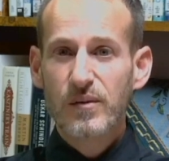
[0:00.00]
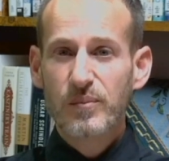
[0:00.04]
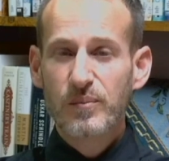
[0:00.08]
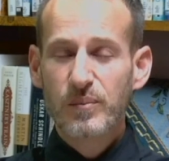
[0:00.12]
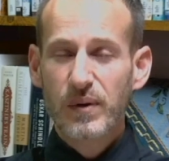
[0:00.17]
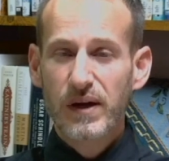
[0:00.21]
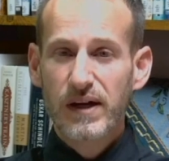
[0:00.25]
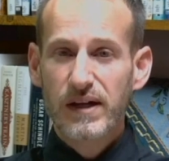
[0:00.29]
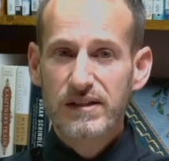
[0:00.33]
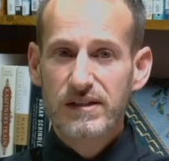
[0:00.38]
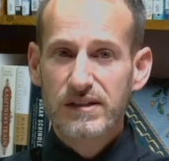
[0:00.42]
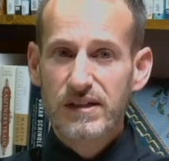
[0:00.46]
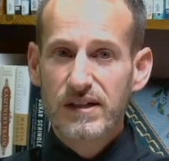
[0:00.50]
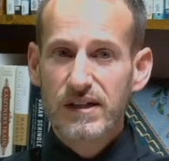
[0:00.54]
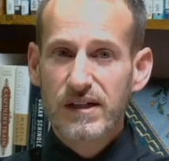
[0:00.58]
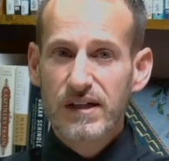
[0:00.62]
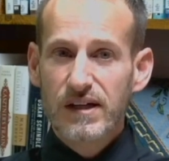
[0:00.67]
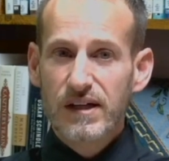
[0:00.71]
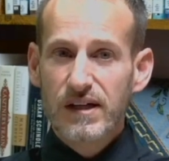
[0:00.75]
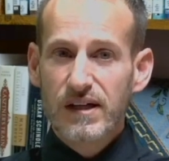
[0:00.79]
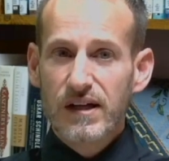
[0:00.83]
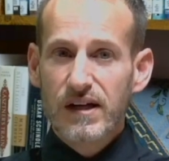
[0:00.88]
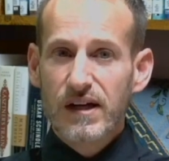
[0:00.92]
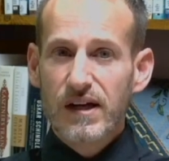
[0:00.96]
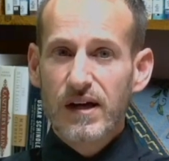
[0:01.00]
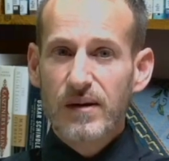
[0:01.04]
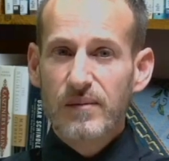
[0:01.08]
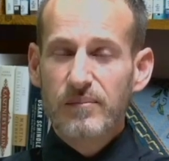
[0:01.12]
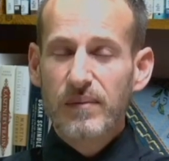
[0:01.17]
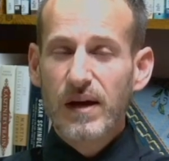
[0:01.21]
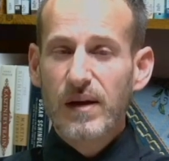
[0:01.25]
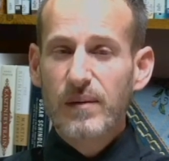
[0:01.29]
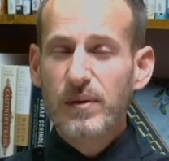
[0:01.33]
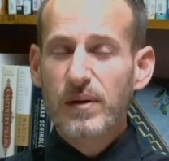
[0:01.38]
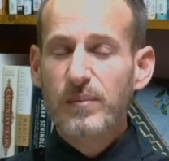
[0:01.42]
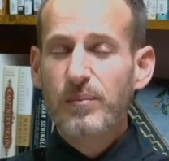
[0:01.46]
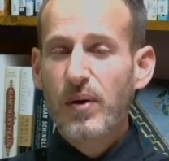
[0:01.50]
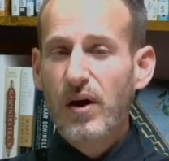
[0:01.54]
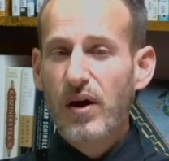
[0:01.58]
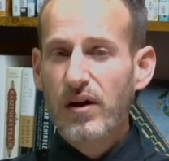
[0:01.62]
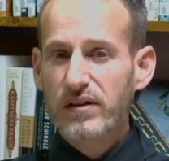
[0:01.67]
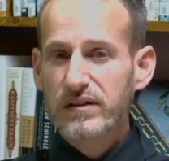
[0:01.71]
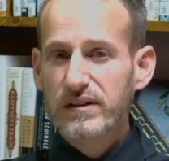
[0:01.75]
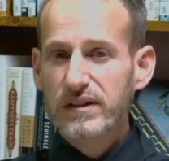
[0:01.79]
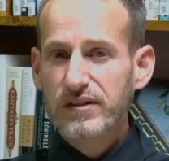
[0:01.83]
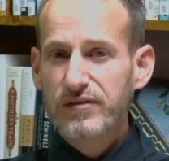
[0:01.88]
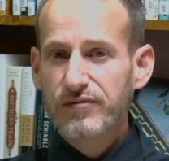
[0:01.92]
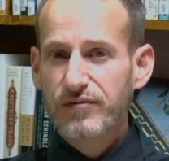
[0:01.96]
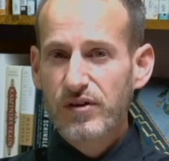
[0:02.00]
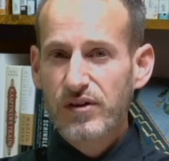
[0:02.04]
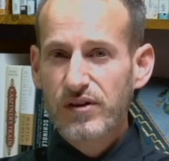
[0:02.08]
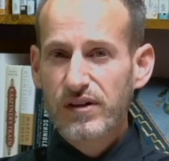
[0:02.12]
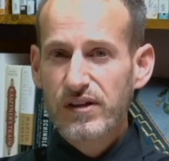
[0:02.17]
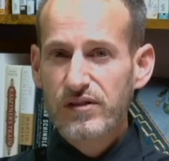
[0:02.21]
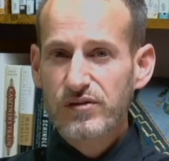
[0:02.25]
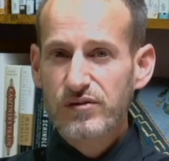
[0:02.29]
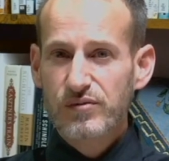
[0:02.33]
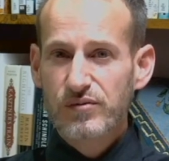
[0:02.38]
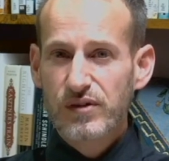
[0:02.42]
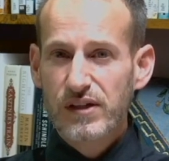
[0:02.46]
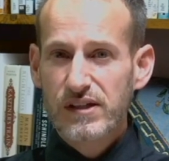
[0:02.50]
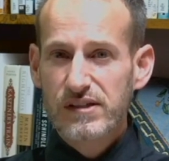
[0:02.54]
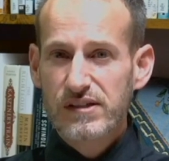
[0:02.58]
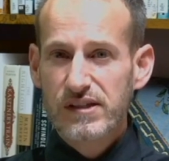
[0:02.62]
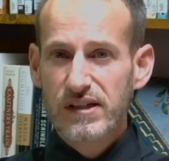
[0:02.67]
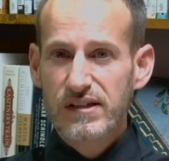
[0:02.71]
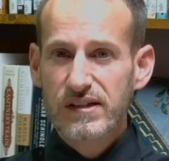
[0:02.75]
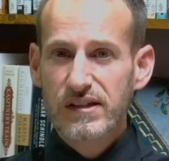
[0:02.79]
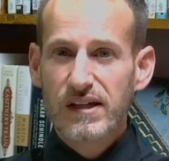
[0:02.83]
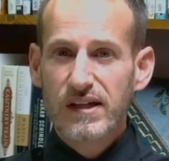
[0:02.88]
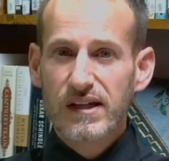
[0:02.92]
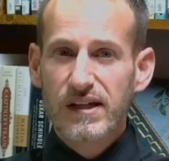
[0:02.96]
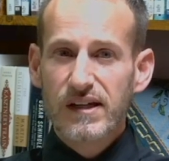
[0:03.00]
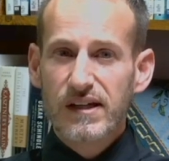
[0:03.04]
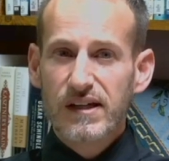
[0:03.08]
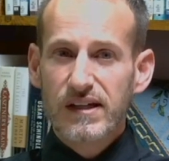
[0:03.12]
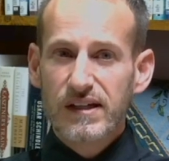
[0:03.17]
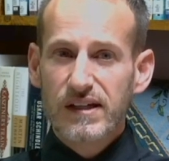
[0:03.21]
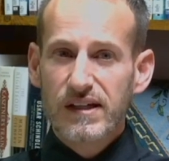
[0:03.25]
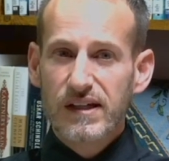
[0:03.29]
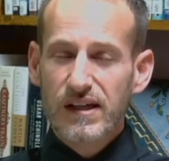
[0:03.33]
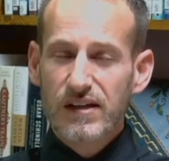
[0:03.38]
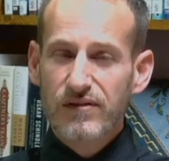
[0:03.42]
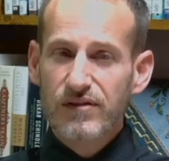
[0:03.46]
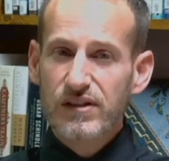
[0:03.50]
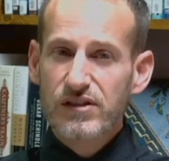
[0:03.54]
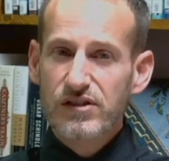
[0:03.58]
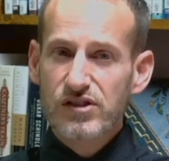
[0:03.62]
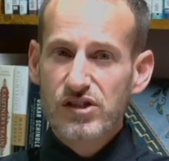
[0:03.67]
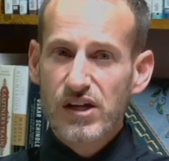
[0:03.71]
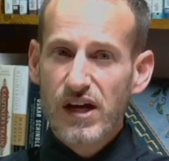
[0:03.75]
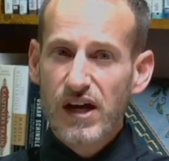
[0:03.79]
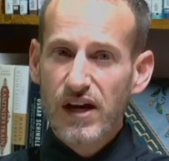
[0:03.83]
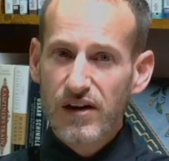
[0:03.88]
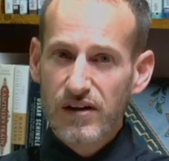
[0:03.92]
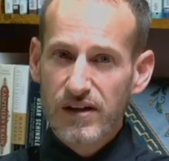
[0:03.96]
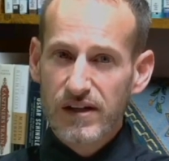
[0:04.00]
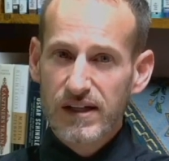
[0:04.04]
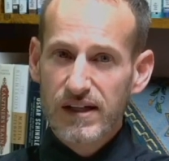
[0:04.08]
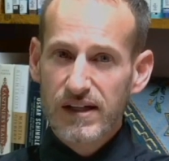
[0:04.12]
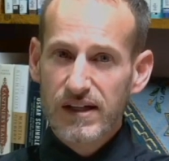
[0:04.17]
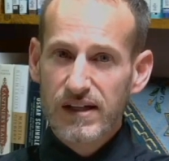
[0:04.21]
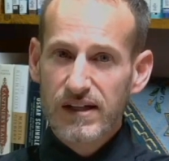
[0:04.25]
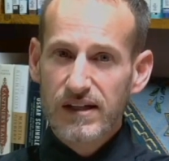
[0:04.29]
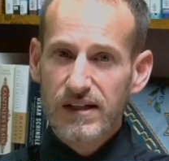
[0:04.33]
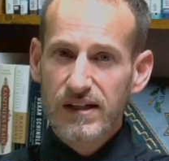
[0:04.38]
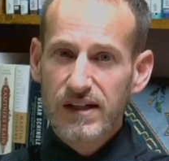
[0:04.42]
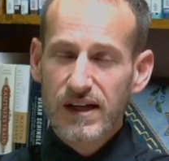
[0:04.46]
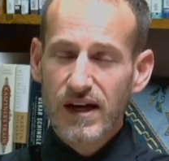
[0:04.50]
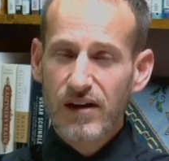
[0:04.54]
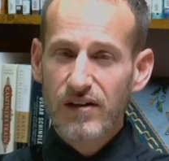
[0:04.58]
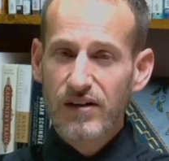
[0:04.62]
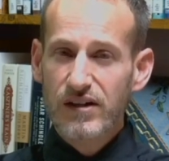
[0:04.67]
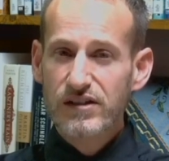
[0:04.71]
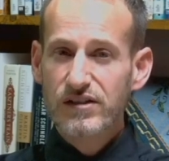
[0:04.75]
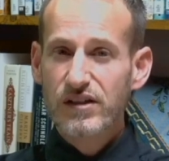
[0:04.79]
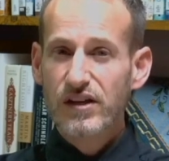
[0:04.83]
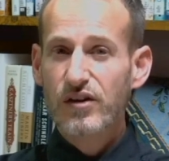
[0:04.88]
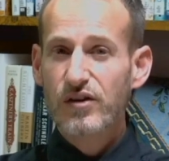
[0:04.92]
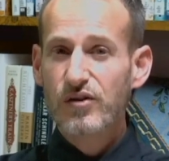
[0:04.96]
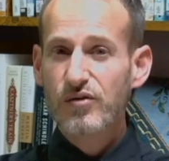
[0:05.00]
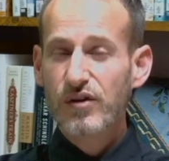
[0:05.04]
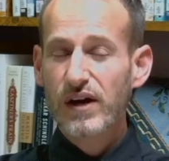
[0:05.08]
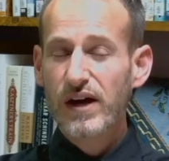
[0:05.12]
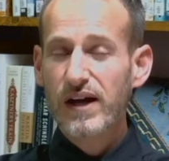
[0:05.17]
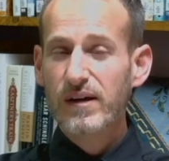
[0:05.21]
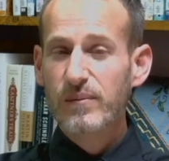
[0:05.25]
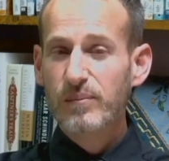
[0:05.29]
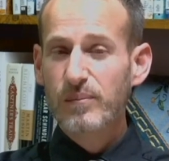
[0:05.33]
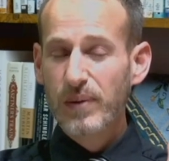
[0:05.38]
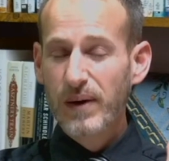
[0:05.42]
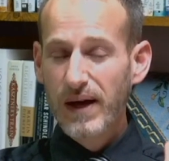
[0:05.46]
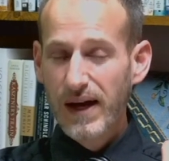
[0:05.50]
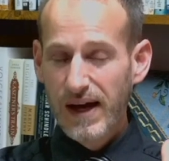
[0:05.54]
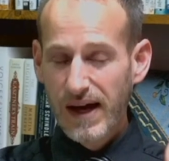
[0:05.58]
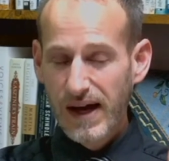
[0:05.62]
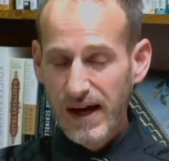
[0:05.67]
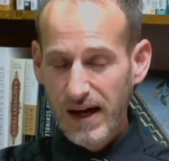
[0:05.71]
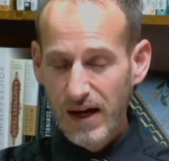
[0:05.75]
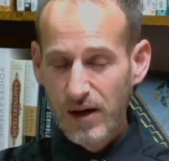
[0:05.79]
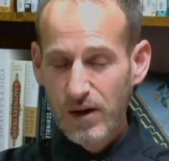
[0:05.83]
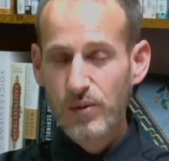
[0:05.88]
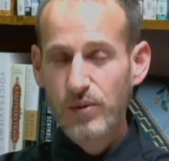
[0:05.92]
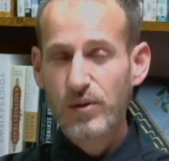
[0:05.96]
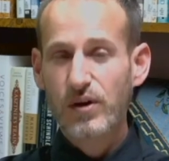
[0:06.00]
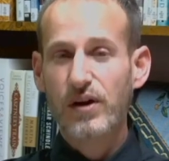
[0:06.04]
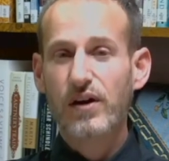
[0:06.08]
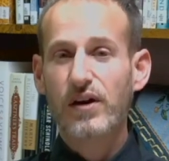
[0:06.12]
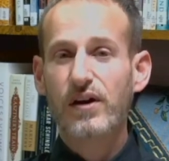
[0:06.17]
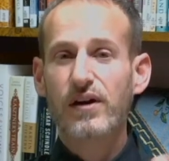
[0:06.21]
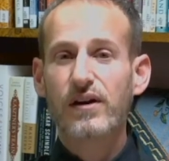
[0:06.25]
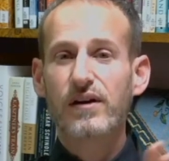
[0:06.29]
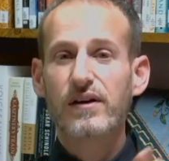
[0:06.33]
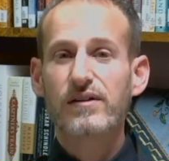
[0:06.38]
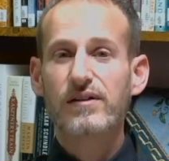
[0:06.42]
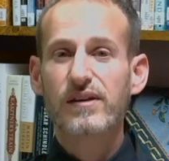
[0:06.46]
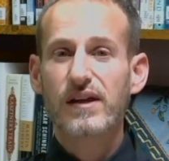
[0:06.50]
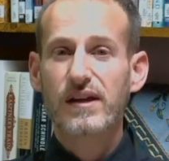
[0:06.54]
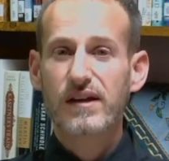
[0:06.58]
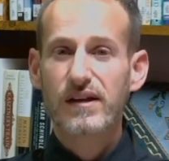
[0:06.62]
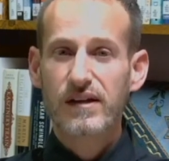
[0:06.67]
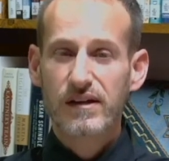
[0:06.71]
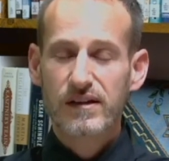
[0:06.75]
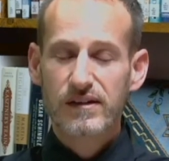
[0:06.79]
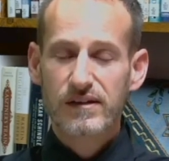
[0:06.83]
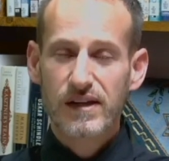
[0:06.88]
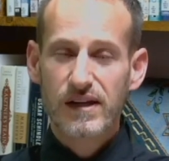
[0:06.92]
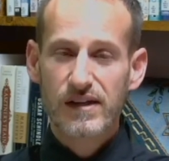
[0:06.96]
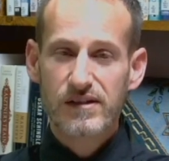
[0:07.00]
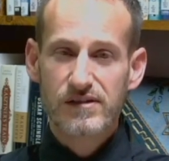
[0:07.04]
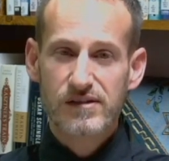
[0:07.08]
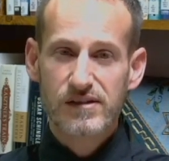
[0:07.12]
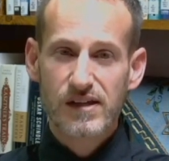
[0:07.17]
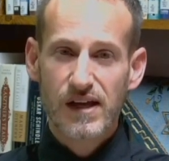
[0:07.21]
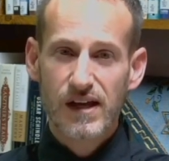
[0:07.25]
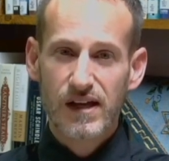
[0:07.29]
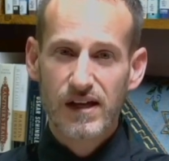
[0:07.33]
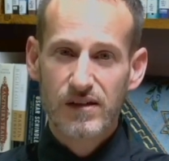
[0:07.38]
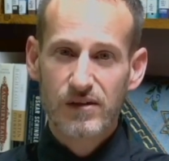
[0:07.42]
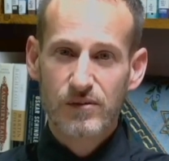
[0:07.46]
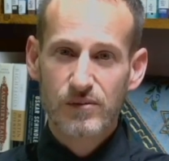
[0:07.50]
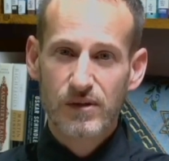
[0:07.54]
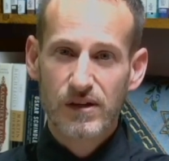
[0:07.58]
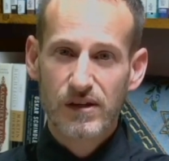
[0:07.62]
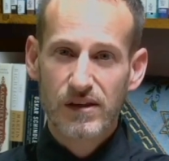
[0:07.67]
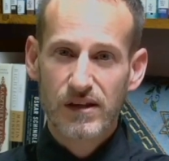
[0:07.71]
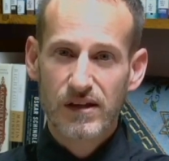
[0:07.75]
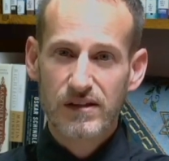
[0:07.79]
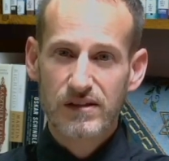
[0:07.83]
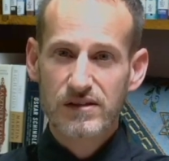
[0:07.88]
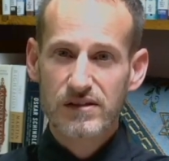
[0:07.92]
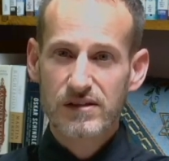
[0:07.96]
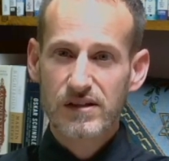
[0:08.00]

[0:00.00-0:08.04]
but maybe partly for this reason, giving charity carries a great power, they say, with it.